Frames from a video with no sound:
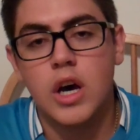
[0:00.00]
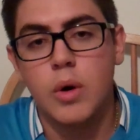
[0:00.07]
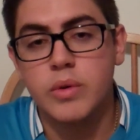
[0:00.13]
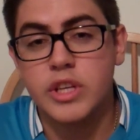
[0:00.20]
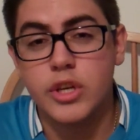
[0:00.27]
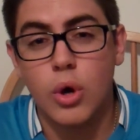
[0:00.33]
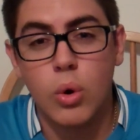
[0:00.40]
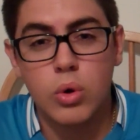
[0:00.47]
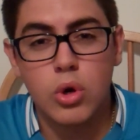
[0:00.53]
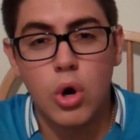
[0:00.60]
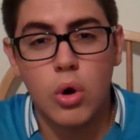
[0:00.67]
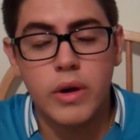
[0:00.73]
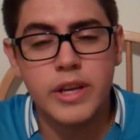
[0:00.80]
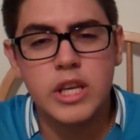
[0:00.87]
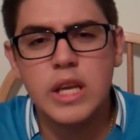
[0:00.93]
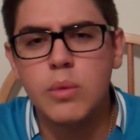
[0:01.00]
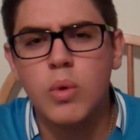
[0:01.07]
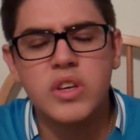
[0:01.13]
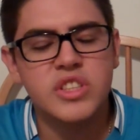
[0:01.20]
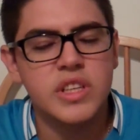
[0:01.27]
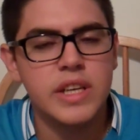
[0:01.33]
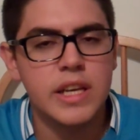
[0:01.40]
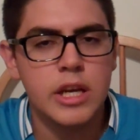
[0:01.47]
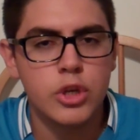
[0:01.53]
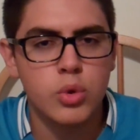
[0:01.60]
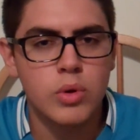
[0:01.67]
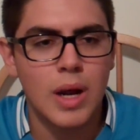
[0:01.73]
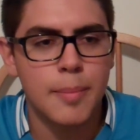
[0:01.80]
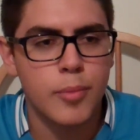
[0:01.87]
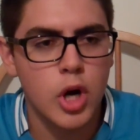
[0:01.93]
with an own goal. He didn't do
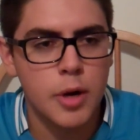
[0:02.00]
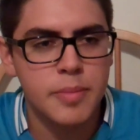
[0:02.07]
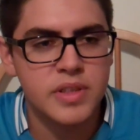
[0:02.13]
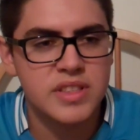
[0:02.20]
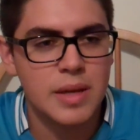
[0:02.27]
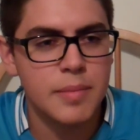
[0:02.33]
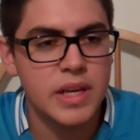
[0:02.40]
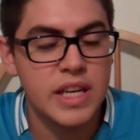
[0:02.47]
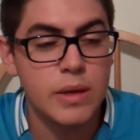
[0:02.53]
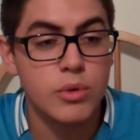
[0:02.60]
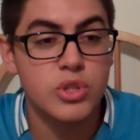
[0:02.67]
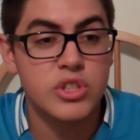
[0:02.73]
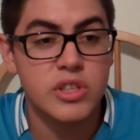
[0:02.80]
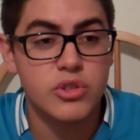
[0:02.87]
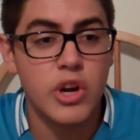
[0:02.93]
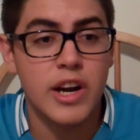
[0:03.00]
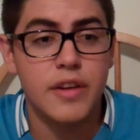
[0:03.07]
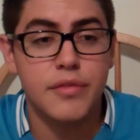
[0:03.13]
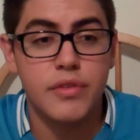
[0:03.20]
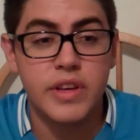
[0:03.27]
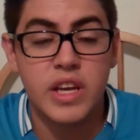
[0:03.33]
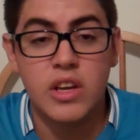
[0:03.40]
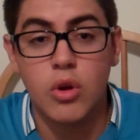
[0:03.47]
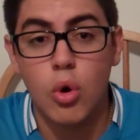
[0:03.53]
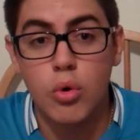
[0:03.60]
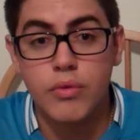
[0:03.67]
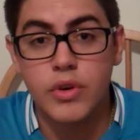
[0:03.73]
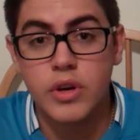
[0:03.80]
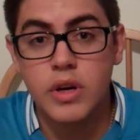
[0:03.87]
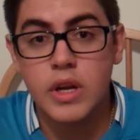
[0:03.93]
it on purpose. I mean, he was just trying to flick it
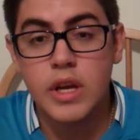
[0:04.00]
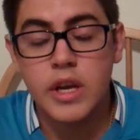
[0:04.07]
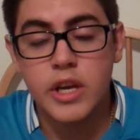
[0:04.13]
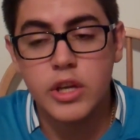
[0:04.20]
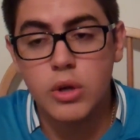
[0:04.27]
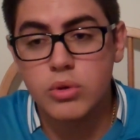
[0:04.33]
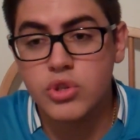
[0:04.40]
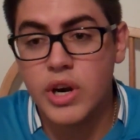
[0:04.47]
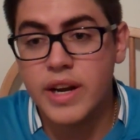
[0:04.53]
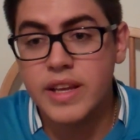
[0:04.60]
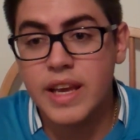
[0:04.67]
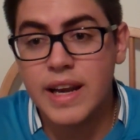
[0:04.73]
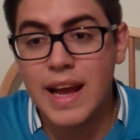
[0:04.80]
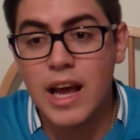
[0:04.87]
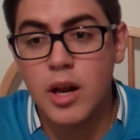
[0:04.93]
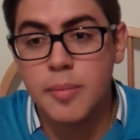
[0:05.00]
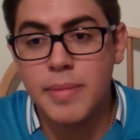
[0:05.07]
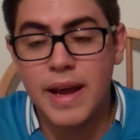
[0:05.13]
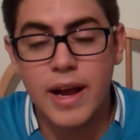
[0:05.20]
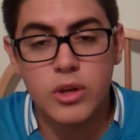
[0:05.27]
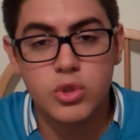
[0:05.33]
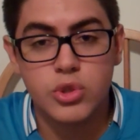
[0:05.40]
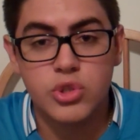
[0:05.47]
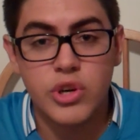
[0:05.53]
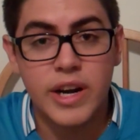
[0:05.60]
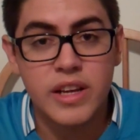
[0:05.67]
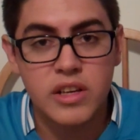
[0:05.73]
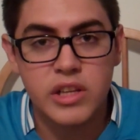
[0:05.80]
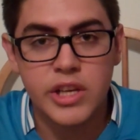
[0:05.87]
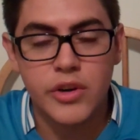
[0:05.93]
over, you know, try to get it out of bounds or try
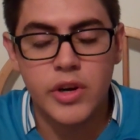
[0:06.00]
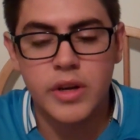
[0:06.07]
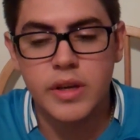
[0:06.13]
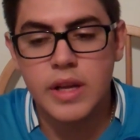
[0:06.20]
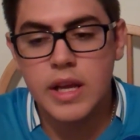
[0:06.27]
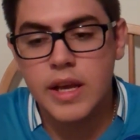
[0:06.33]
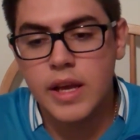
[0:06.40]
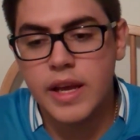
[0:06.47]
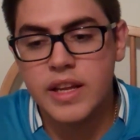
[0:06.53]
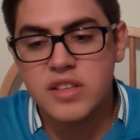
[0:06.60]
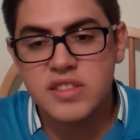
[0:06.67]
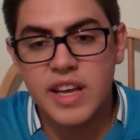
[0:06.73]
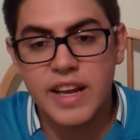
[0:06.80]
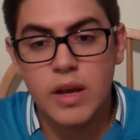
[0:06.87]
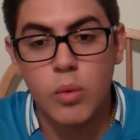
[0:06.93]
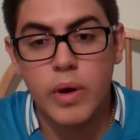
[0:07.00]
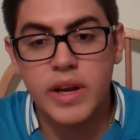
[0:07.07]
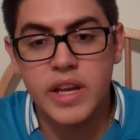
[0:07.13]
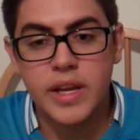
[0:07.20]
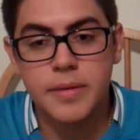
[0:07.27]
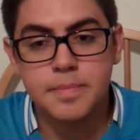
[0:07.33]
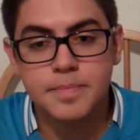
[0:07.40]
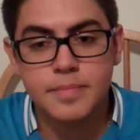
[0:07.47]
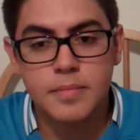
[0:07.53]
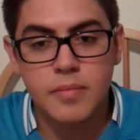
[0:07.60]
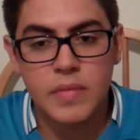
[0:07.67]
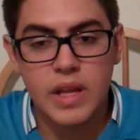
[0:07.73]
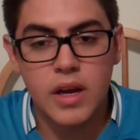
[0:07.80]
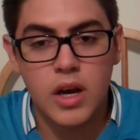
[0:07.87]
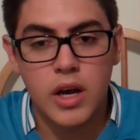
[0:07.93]
to clear it. Instead, it went in.
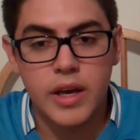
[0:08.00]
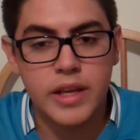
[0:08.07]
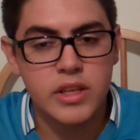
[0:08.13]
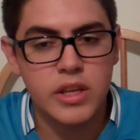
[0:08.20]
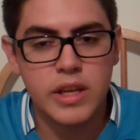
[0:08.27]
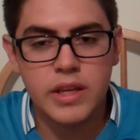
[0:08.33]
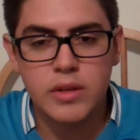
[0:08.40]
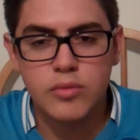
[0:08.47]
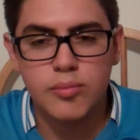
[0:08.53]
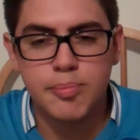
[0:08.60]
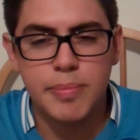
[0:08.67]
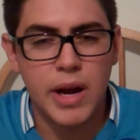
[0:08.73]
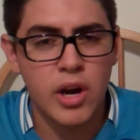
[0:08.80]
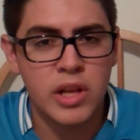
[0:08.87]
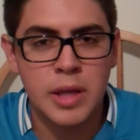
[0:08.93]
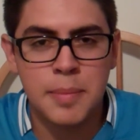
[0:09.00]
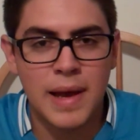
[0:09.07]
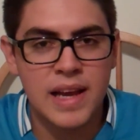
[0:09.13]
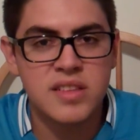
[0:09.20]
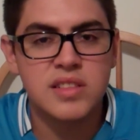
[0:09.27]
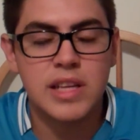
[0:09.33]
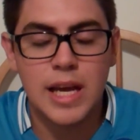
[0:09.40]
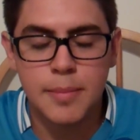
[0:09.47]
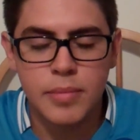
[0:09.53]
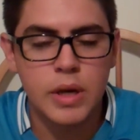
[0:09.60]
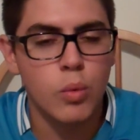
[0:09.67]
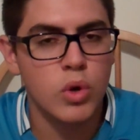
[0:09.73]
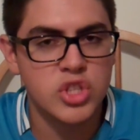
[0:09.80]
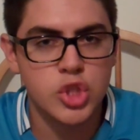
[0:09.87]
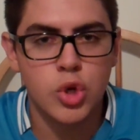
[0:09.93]
It barely passed the line, but
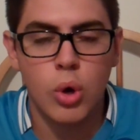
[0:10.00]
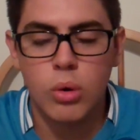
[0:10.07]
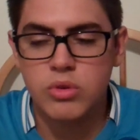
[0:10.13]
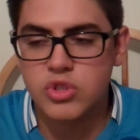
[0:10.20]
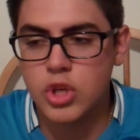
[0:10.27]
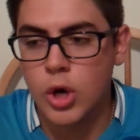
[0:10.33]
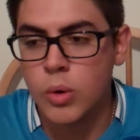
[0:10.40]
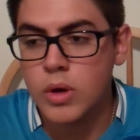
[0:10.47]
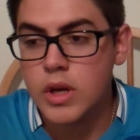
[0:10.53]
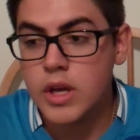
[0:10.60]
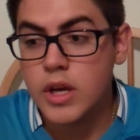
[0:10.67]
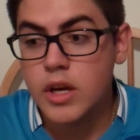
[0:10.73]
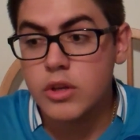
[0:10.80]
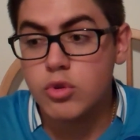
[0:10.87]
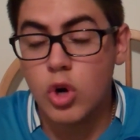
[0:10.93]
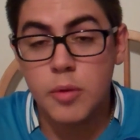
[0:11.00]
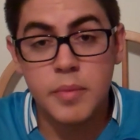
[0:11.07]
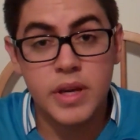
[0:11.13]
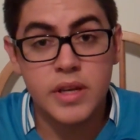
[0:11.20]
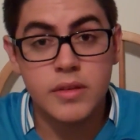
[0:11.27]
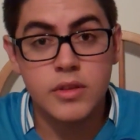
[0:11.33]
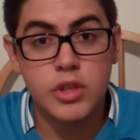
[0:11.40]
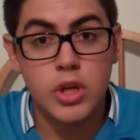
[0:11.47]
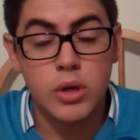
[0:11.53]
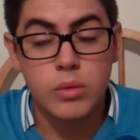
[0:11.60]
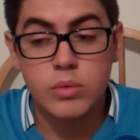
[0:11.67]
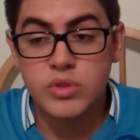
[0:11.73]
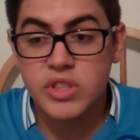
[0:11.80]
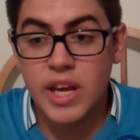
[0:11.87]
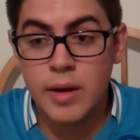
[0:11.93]
it was a goal. So Dortmund, you know,
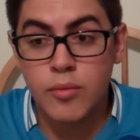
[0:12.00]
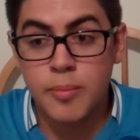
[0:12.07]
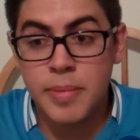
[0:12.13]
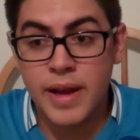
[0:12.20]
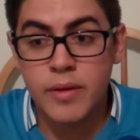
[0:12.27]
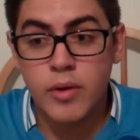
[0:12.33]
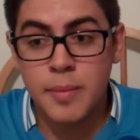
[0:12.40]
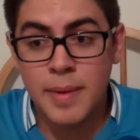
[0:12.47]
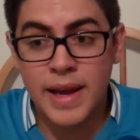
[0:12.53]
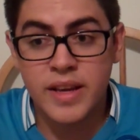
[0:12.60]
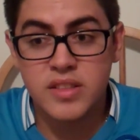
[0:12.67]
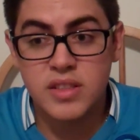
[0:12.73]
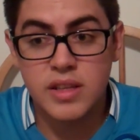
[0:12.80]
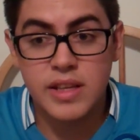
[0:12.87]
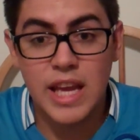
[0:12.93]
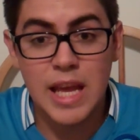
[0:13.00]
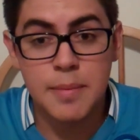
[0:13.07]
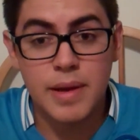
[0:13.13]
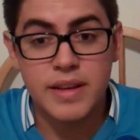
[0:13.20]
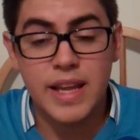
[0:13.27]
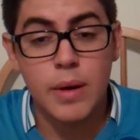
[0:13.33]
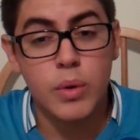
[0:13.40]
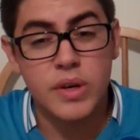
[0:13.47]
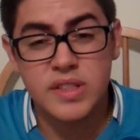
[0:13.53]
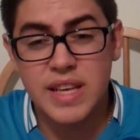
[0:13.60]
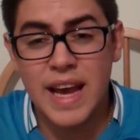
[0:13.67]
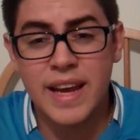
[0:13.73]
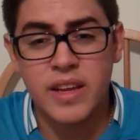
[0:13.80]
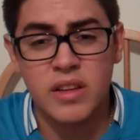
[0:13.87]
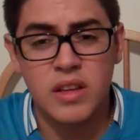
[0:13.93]
was getting right back into the game. And they were
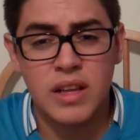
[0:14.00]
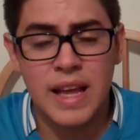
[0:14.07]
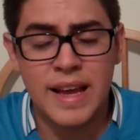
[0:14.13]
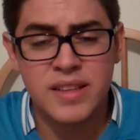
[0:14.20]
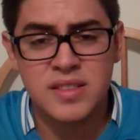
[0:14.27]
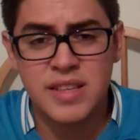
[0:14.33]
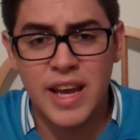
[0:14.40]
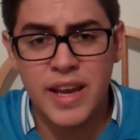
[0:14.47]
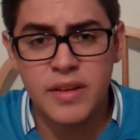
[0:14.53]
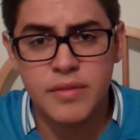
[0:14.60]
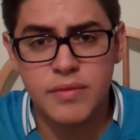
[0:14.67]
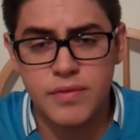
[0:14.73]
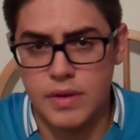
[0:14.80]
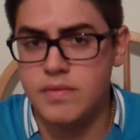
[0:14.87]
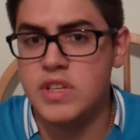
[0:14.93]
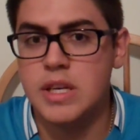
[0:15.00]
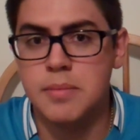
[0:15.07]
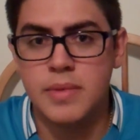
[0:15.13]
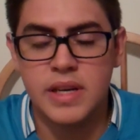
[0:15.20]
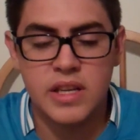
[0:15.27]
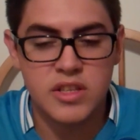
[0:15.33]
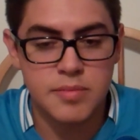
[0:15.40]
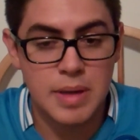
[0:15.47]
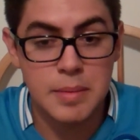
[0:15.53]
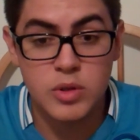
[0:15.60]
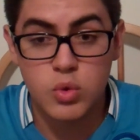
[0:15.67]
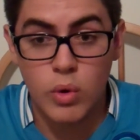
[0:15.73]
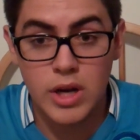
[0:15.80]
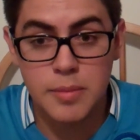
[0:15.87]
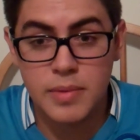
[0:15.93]
attacking the last 10, 15 minutes, maybe
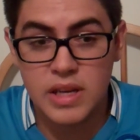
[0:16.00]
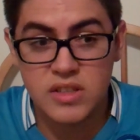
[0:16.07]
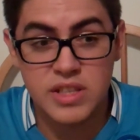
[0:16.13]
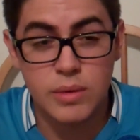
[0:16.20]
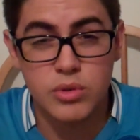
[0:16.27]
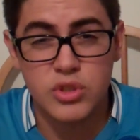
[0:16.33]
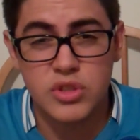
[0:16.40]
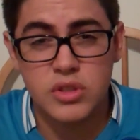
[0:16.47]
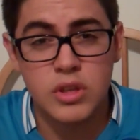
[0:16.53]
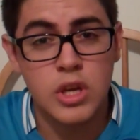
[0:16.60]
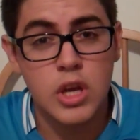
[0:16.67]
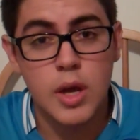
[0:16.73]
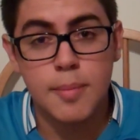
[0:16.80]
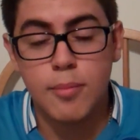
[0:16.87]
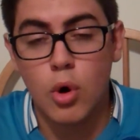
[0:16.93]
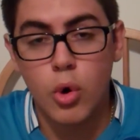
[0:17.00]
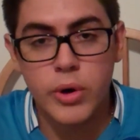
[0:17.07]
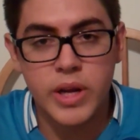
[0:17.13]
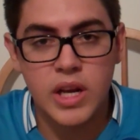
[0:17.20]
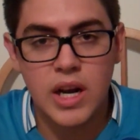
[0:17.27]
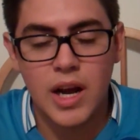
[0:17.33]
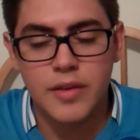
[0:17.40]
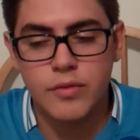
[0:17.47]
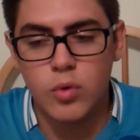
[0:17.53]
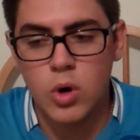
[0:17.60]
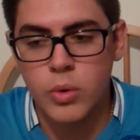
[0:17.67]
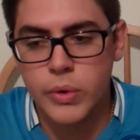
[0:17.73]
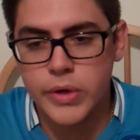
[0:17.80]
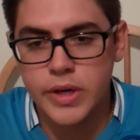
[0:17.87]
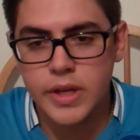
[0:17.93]
20 minutes. They were just pouring it on
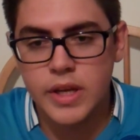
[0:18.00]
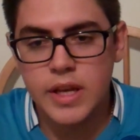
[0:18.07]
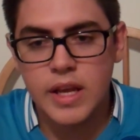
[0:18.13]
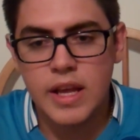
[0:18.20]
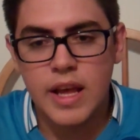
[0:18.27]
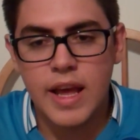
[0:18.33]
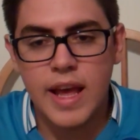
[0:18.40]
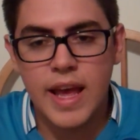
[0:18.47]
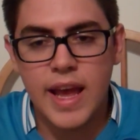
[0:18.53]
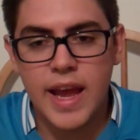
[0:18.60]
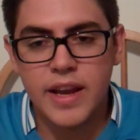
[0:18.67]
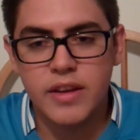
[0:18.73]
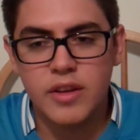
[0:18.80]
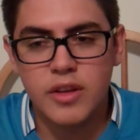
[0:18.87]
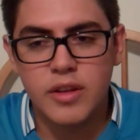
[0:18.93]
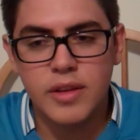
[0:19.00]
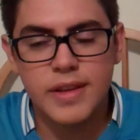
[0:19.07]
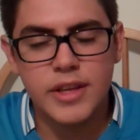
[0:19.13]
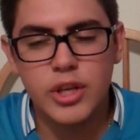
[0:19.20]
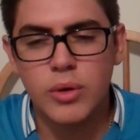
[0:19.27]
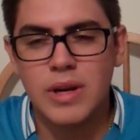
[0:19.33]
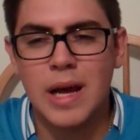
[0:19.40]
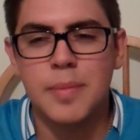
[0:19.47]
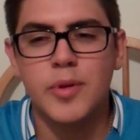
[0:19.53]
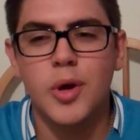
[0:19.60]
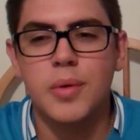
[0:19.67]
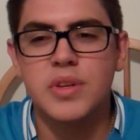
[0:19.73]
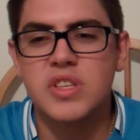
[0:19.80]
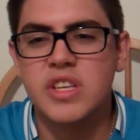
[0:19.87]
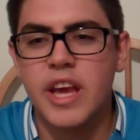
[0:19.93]
forward. And, you know, Napoli
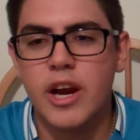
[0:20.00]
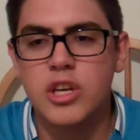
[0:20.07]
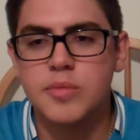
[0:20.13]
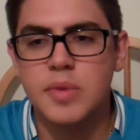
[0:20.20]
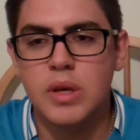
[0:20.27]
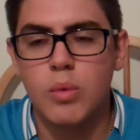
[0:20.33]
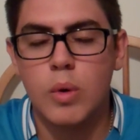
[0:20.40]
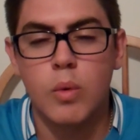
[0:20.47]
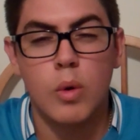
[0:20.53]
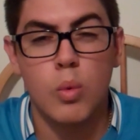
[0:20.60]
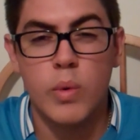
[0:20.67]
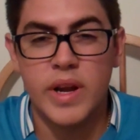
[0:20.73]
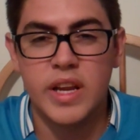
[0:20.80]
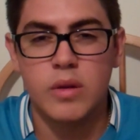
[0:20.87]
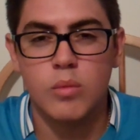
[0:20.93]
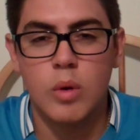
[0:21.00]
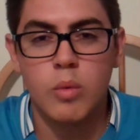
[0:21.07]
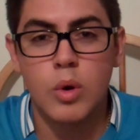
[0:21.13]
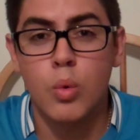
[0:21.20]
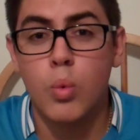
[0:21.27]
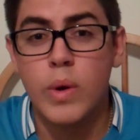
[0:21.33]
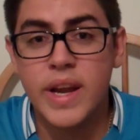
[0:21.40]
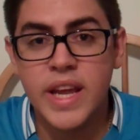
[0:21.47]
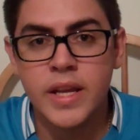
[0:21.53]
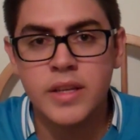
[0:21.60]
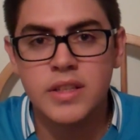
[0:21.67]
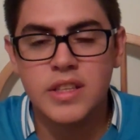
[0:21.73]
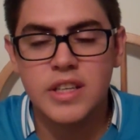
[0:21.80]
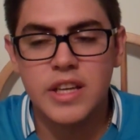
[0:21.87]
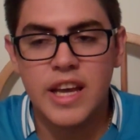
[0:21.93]
always scares me when we're winning. When we're winning,
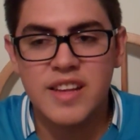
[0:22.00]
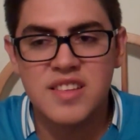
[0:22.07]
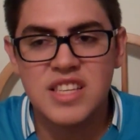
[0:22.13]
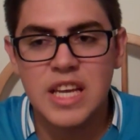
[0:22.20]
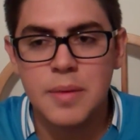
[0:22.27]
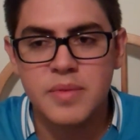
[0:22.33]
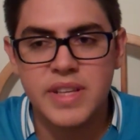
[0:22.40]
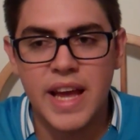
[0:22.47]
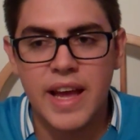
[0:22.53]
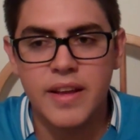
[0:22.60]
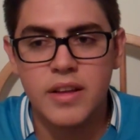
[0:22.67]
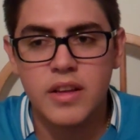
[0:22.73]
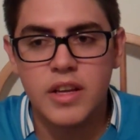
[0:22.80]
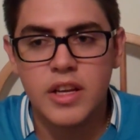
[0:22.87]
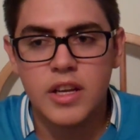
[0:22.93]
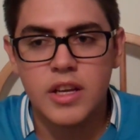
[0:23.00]
it seems that